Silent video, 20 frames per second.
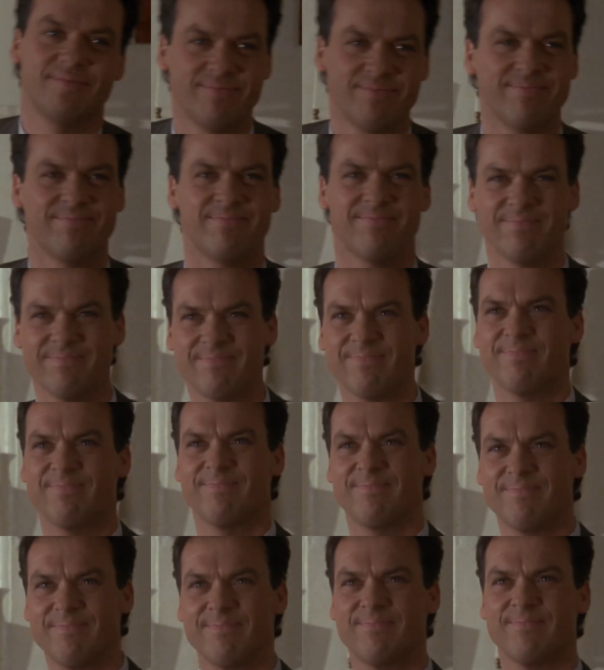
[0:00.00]
scene
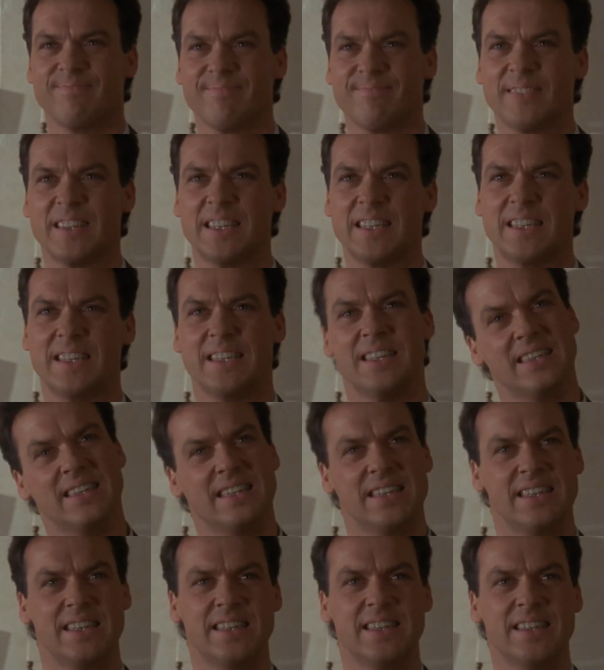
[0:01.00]
where he's just
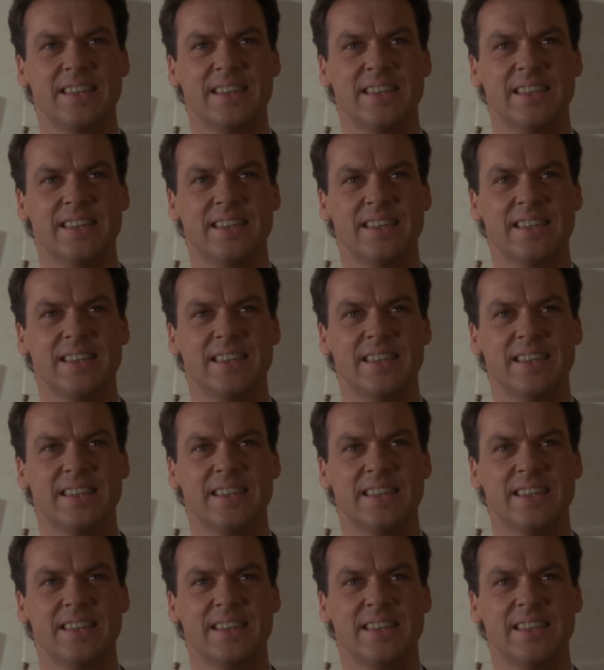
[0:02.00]
in that